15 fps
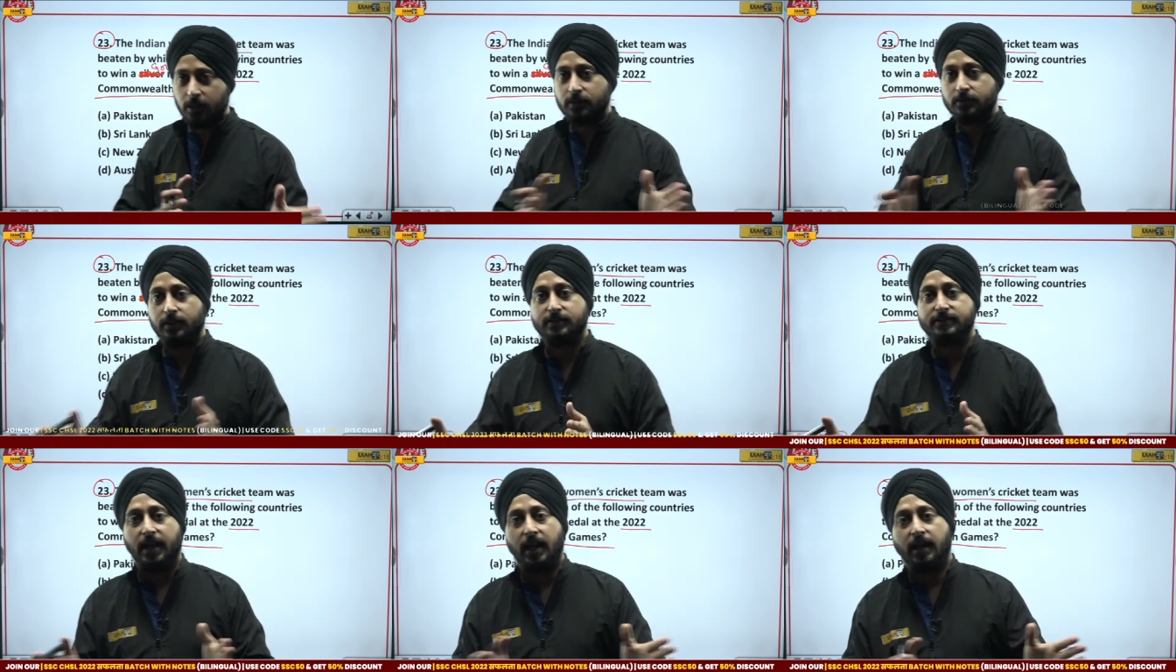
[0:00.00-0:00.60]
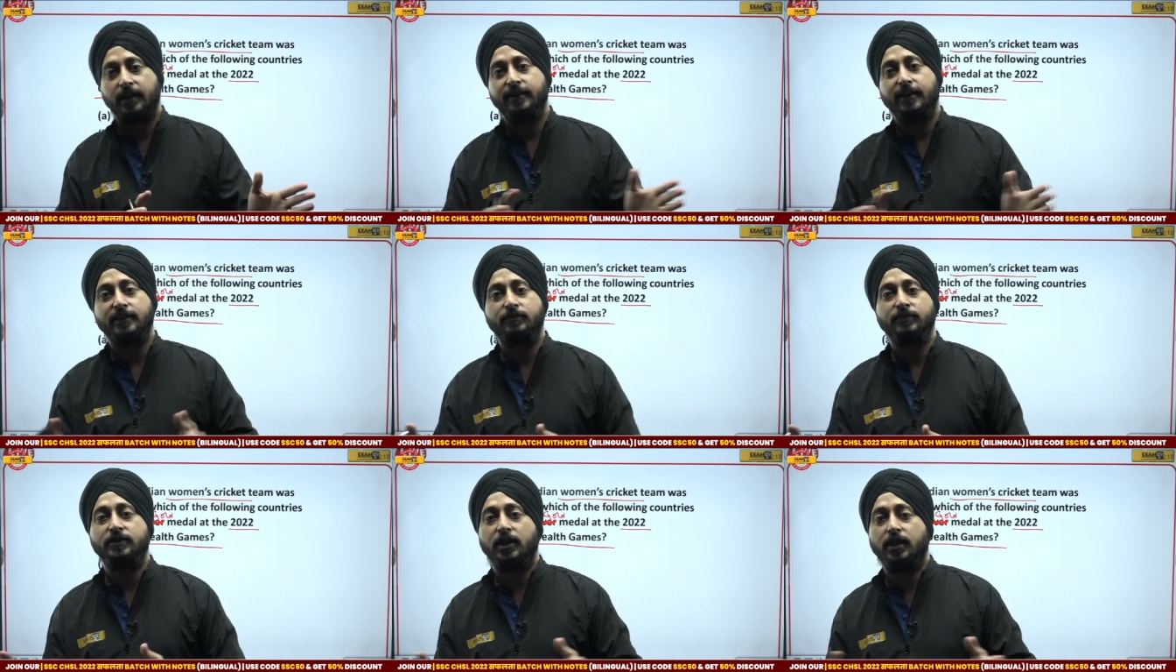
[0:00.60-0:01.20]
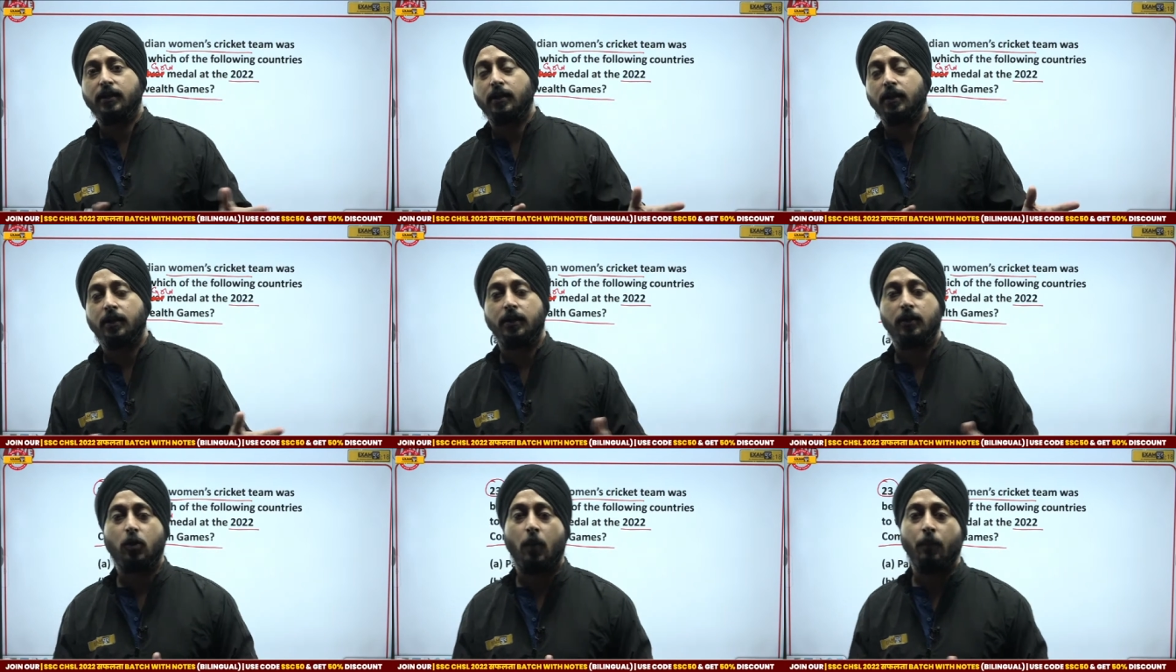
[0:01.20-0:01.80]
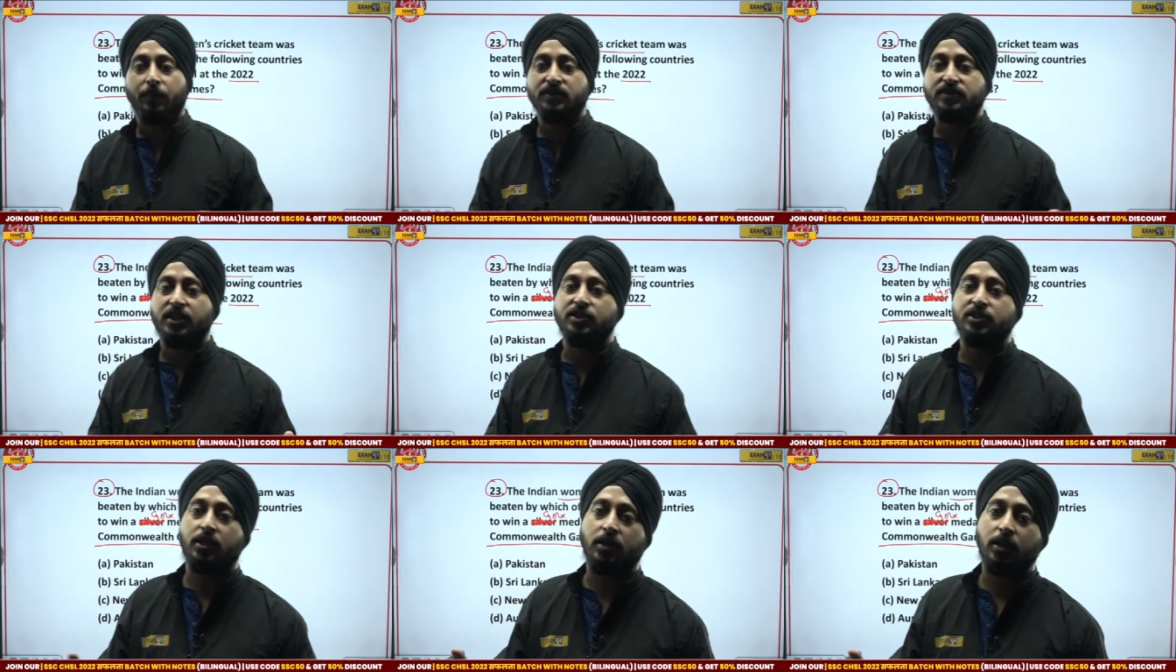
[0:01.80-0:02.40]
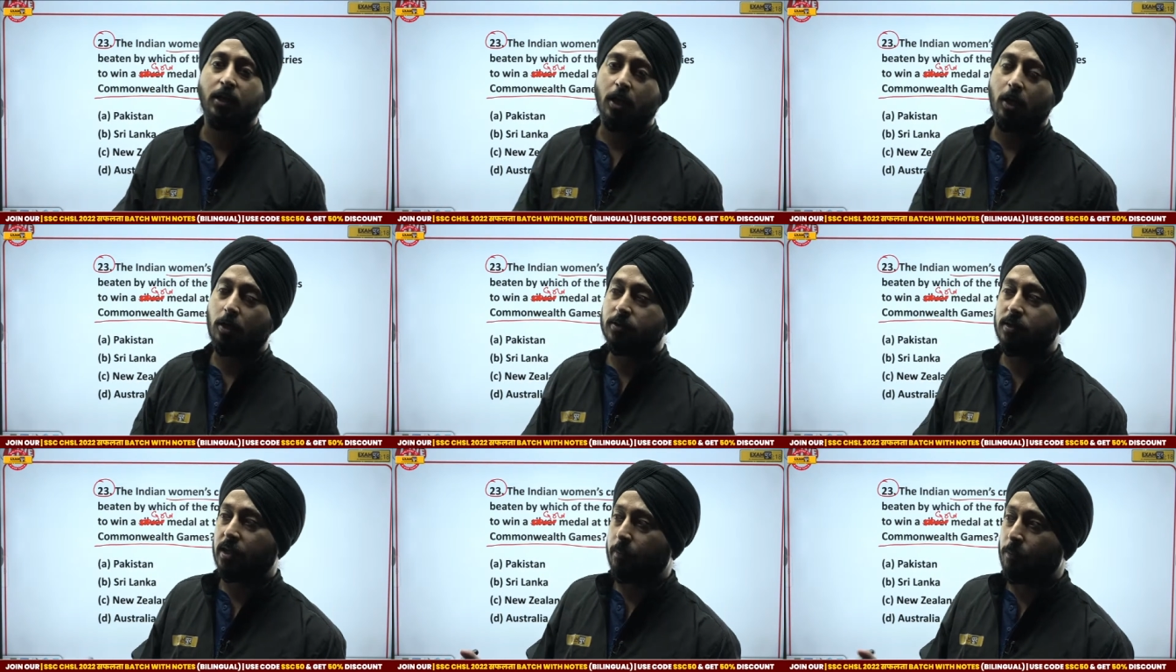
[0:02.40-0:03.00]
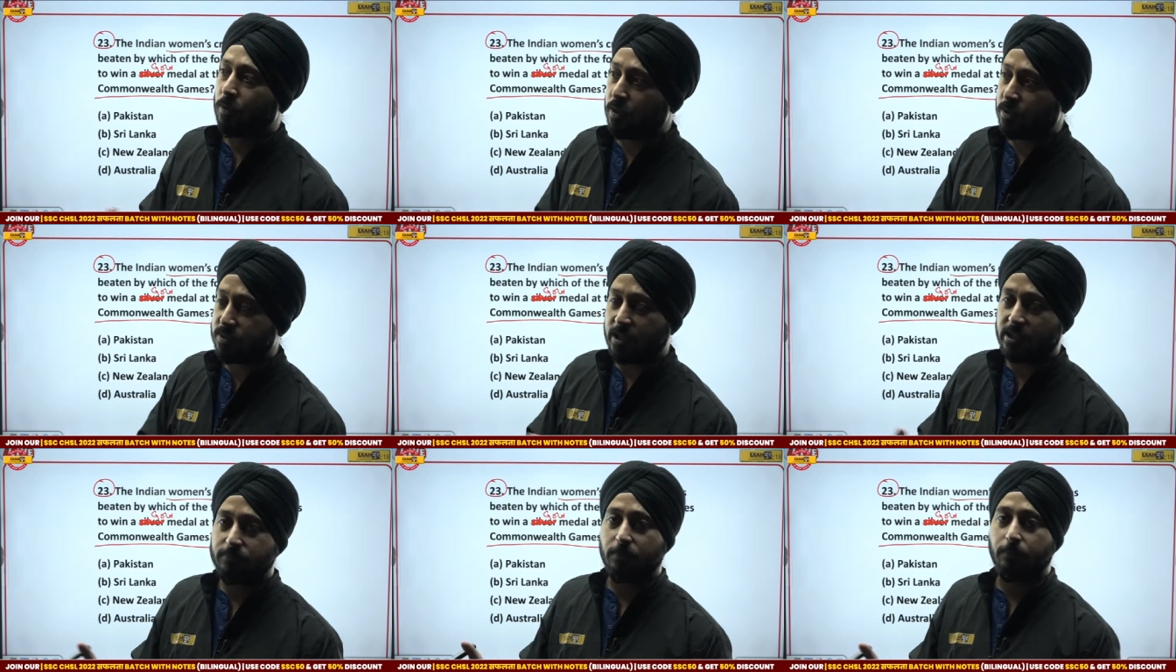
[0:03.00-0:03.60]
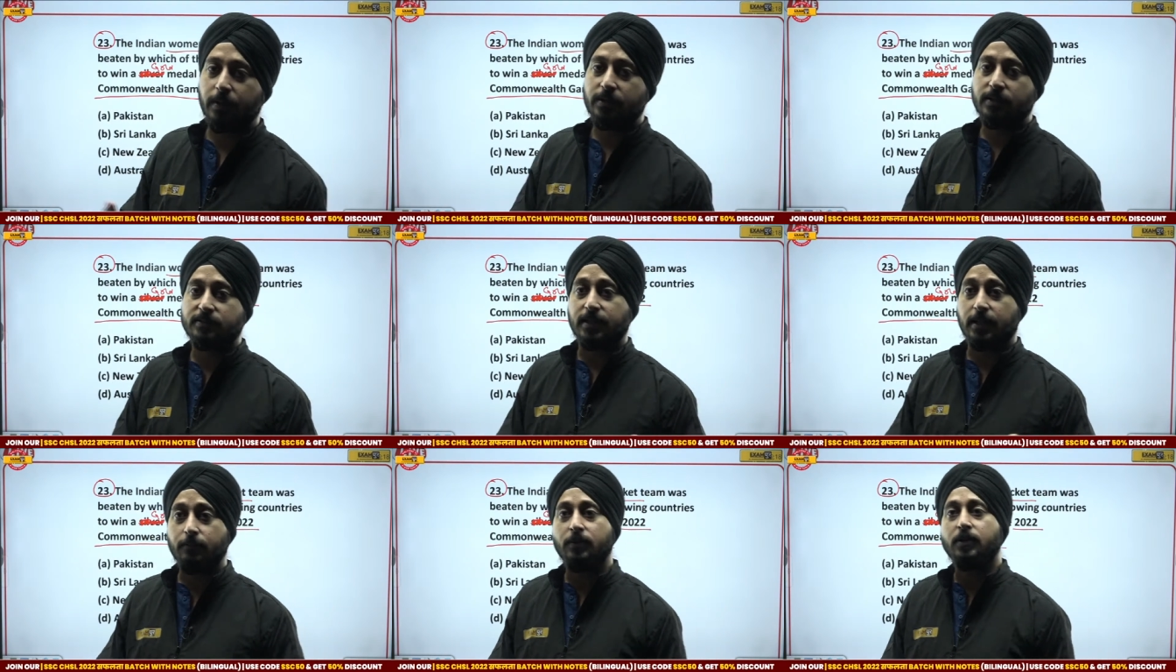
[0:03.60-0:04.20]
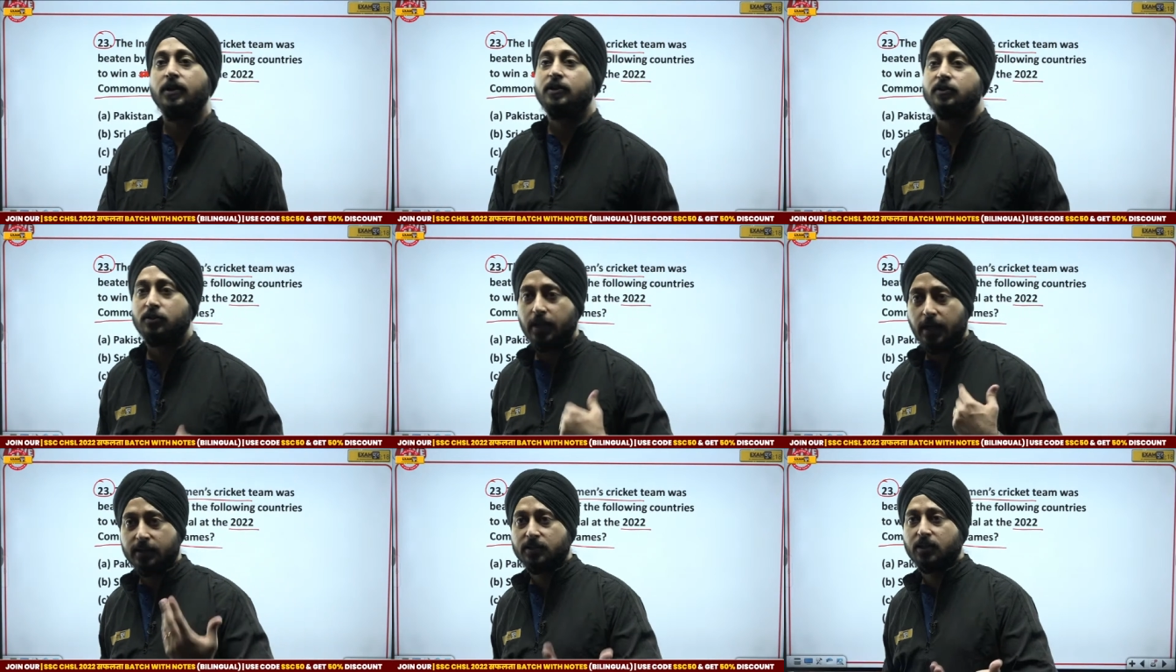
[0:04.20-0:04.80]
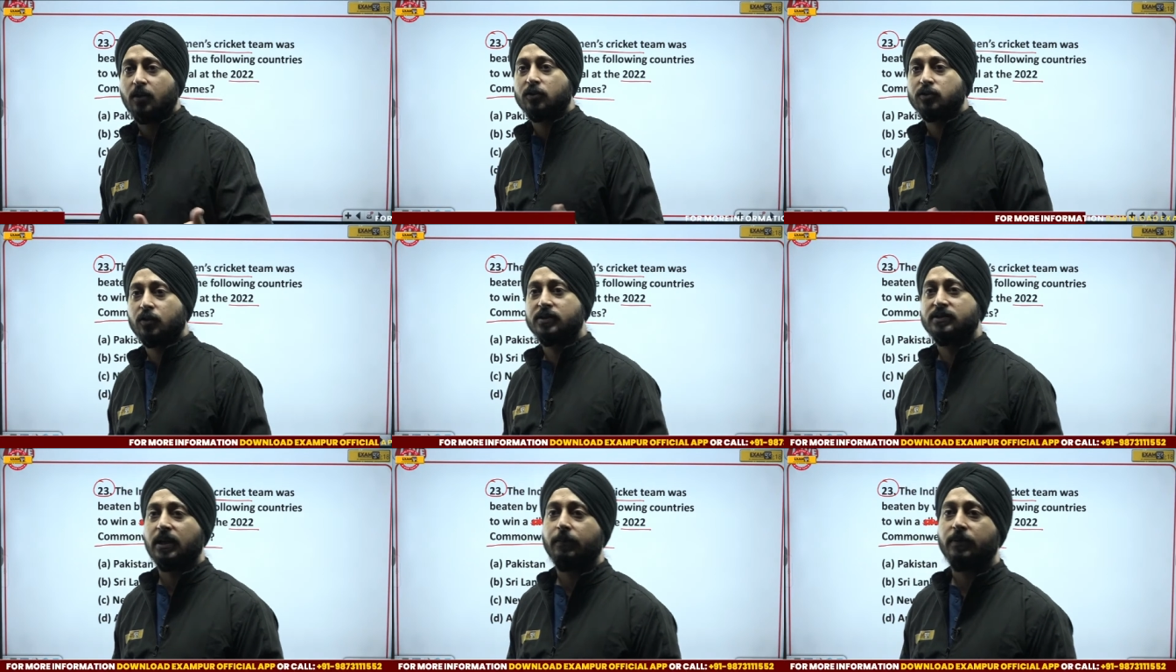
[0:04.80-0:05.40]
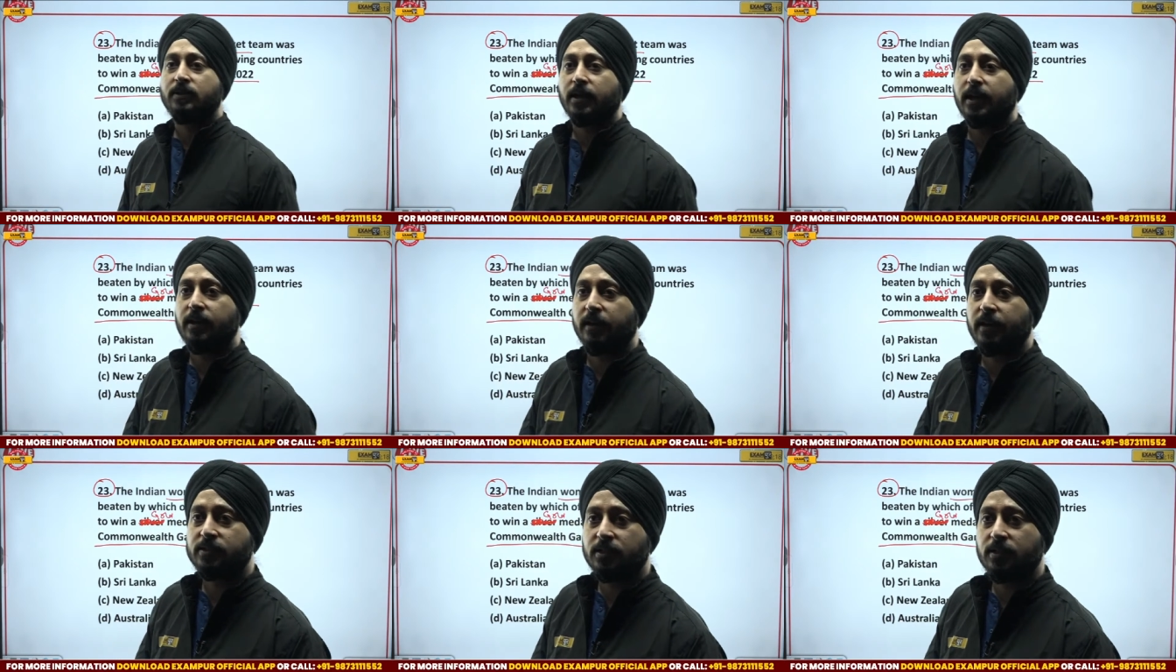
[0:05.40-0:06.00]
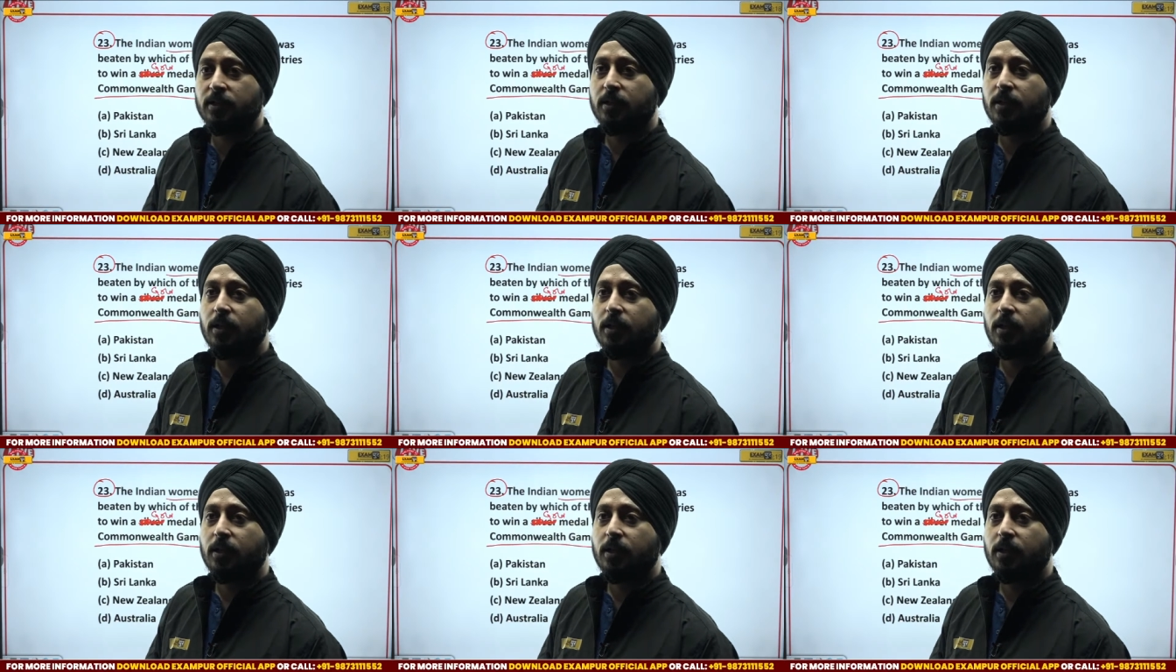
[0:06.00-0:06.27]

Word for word: their salary has been their uh, compensation or the remuneration has been made the same. So that is also a step in the right direction.